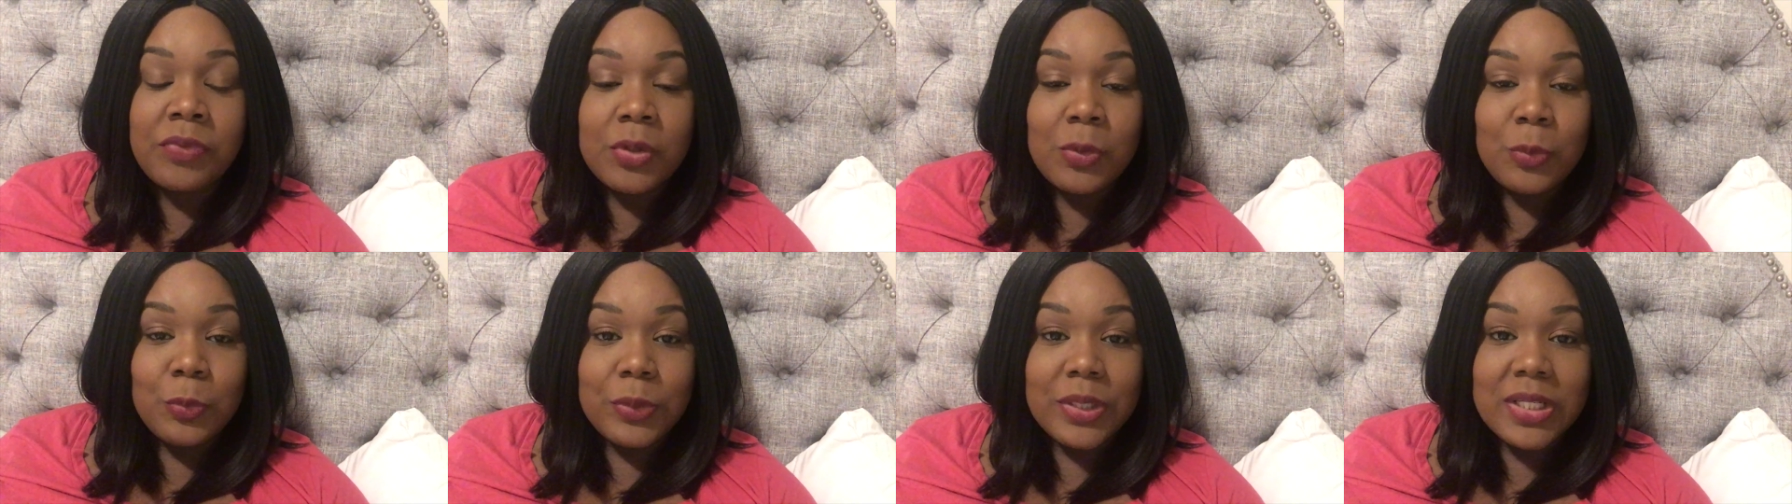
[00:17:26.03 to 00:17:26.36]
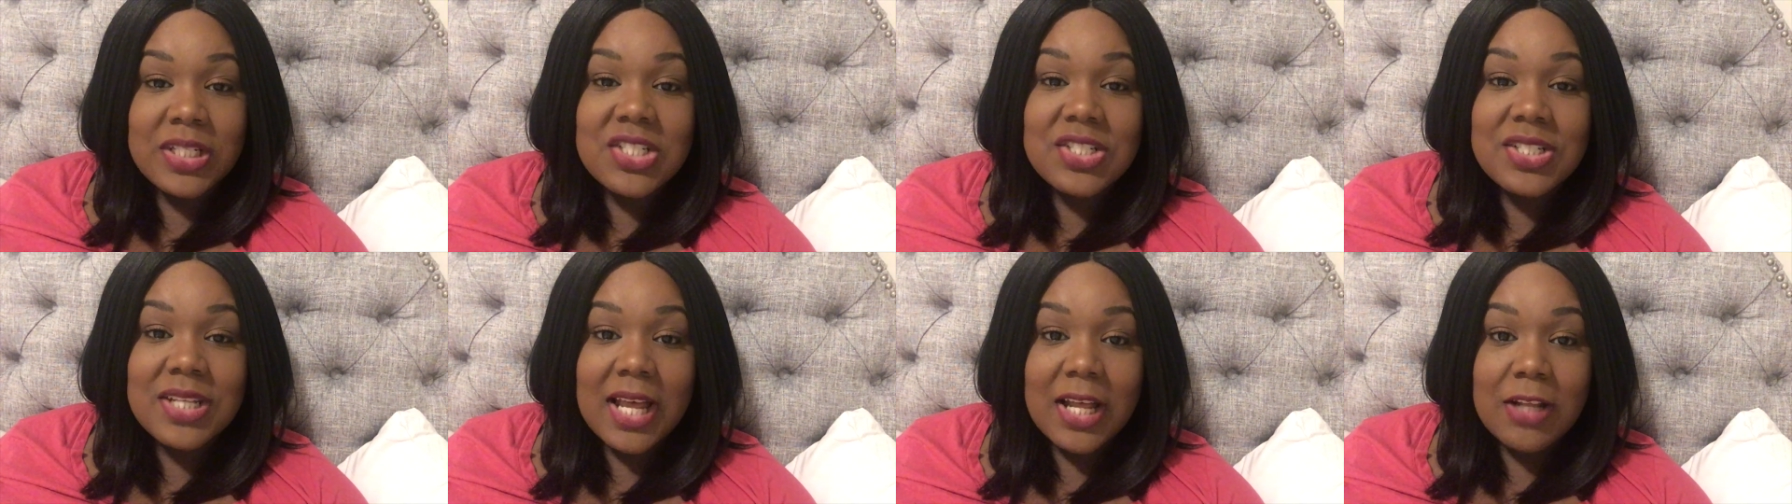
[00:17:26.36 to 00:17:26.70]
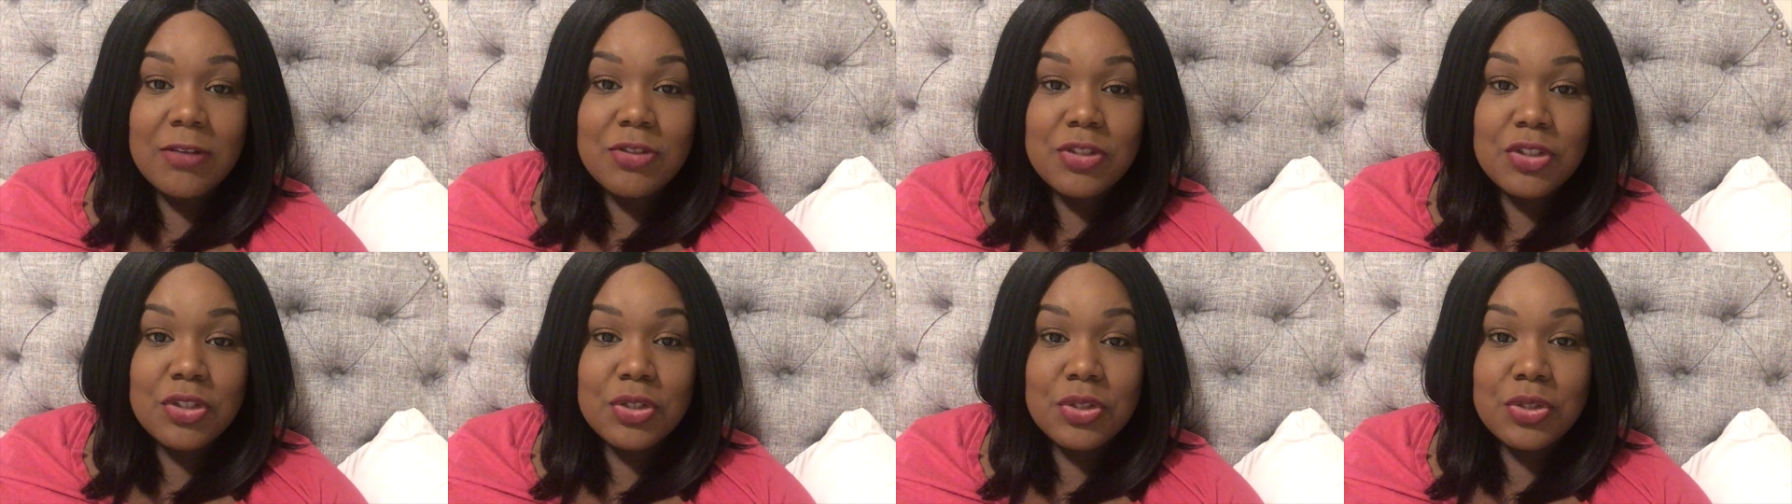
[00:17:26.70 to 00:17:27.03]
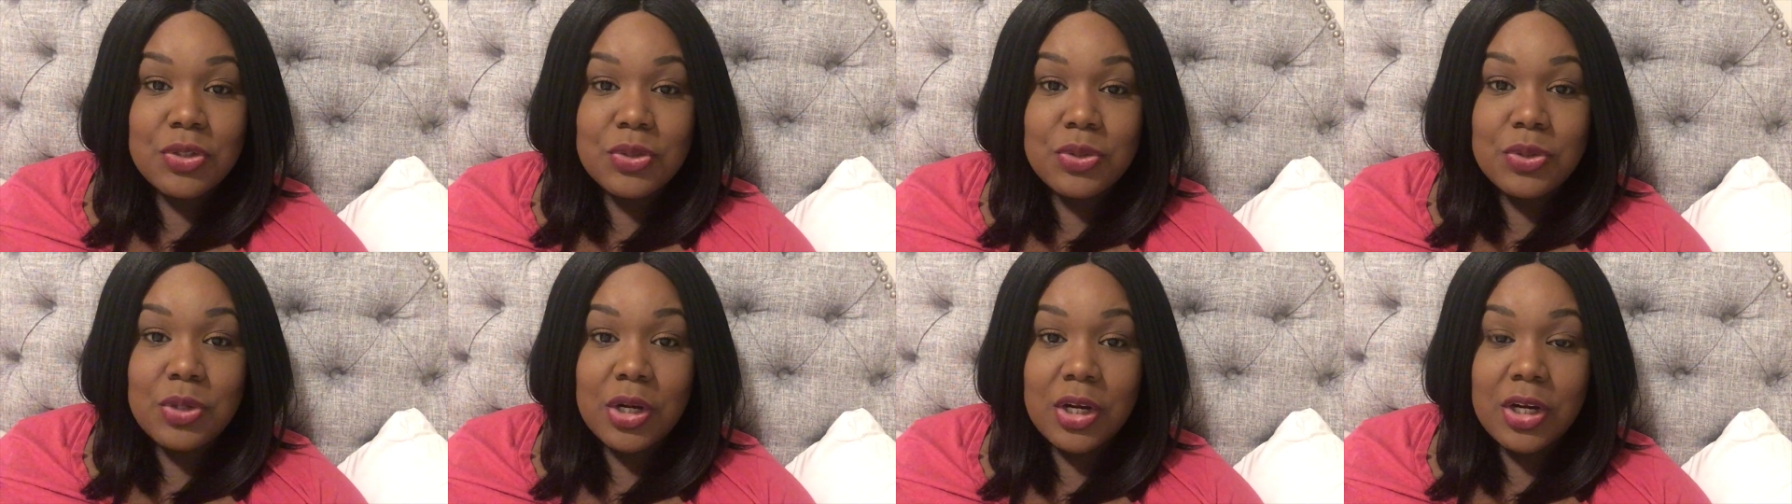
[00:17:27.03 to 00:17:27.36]
reached out
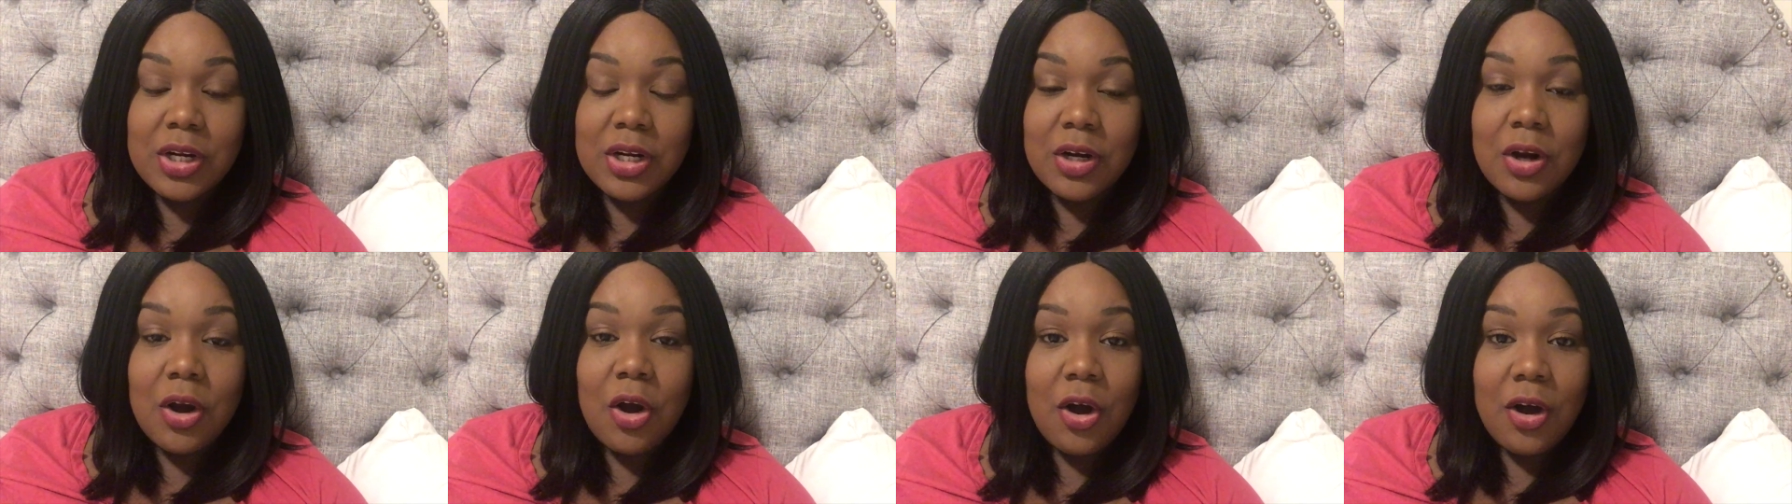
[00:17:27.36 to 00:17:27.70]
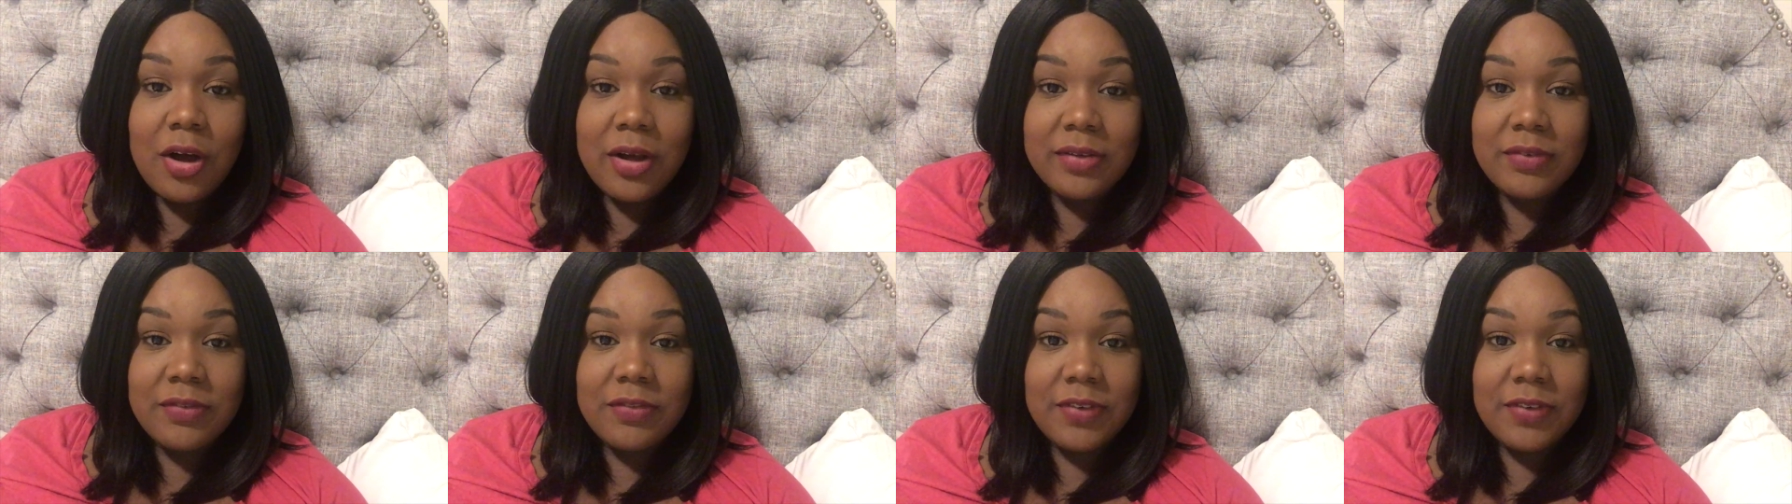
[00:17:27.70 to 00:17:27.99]
to her on